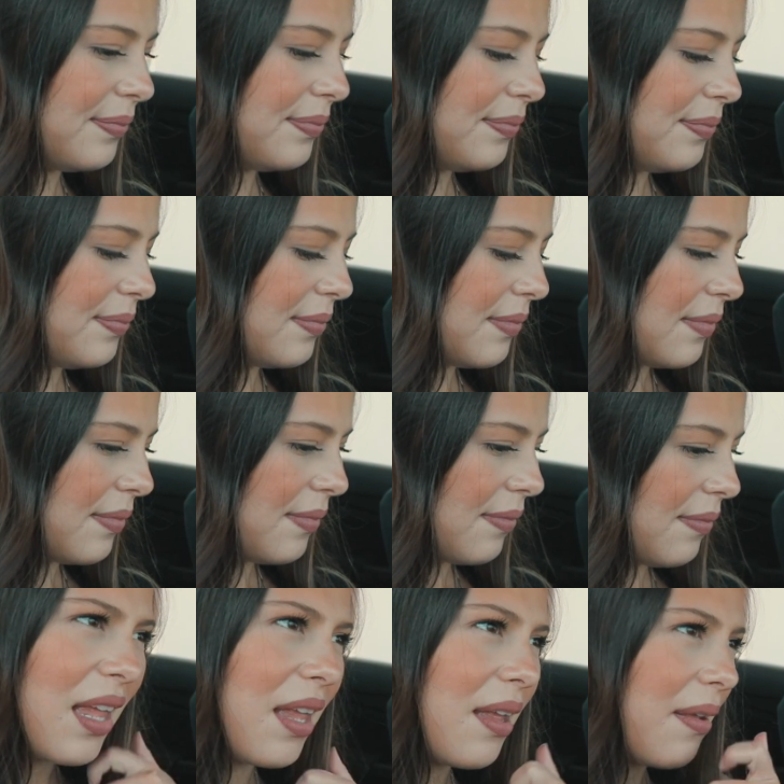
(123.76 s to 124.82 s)

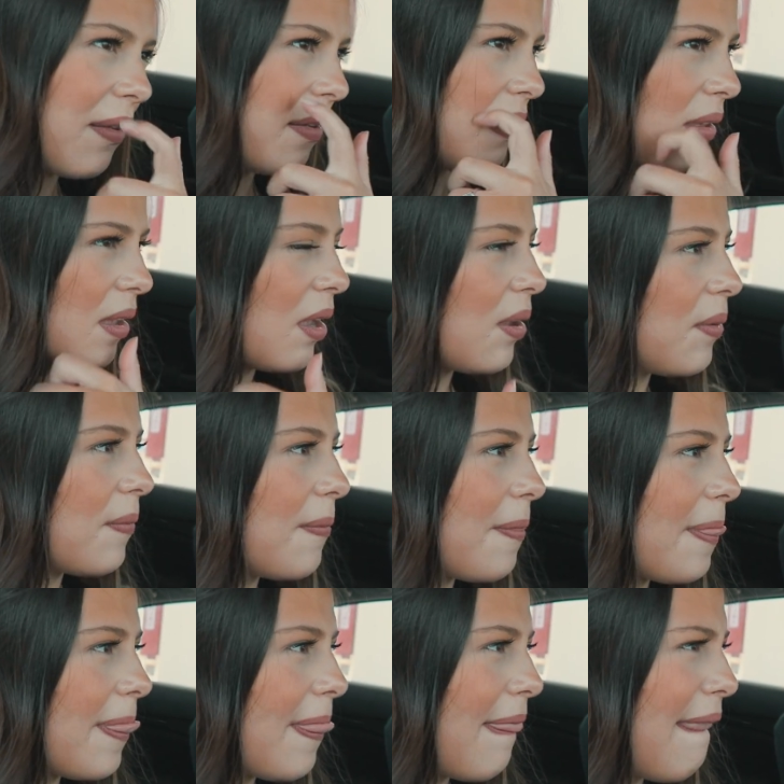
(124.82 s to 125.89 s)

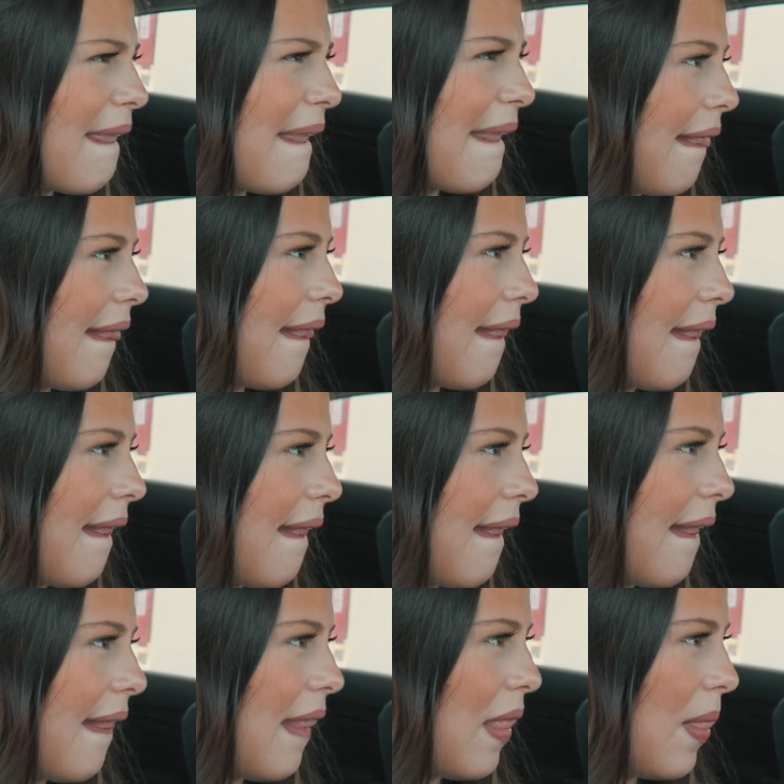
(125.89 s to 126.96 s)

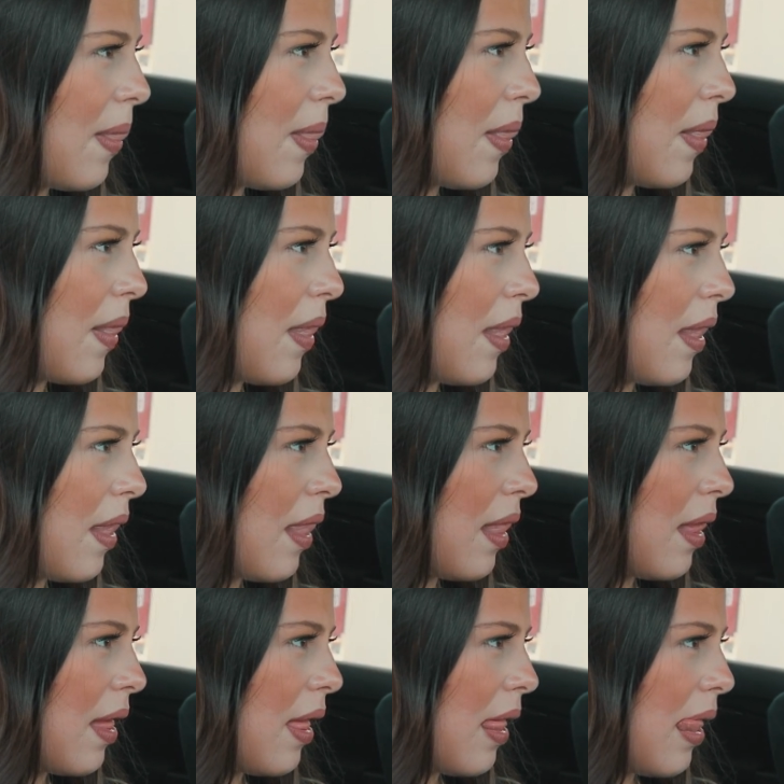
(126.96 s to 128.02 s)

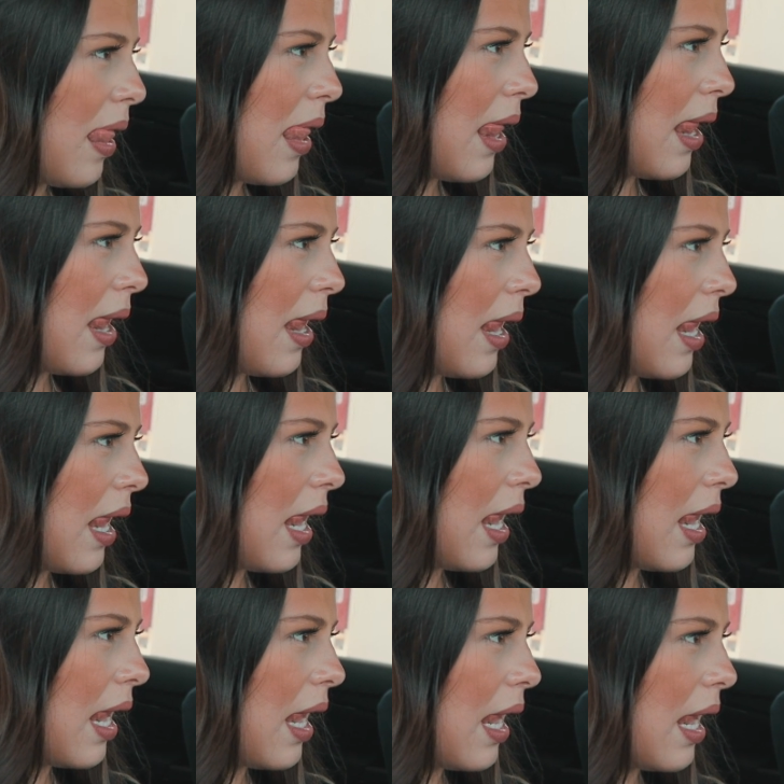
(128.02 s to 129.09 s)

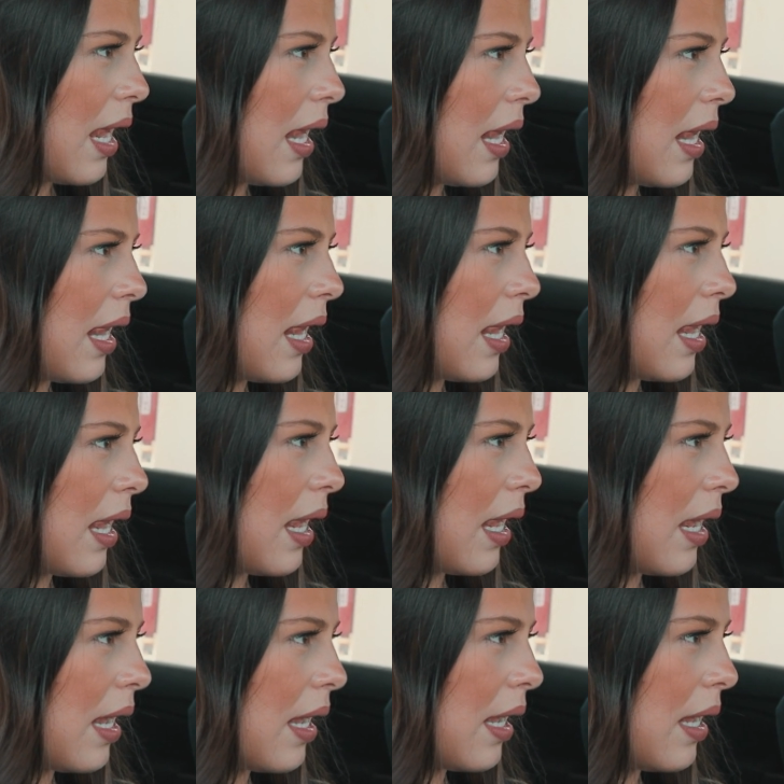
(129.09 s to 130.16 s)

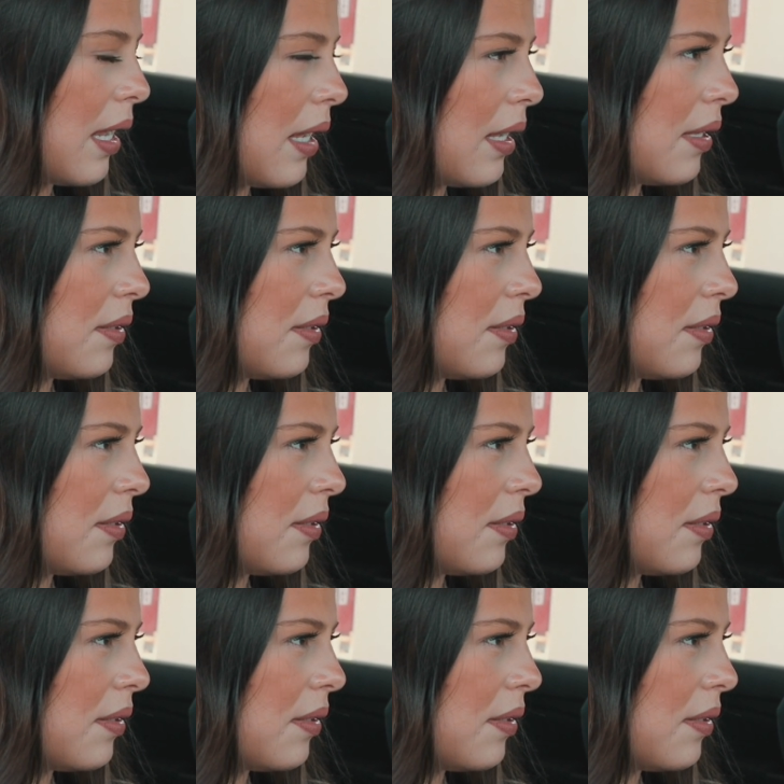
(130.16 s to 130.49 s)
The person shown says nothing.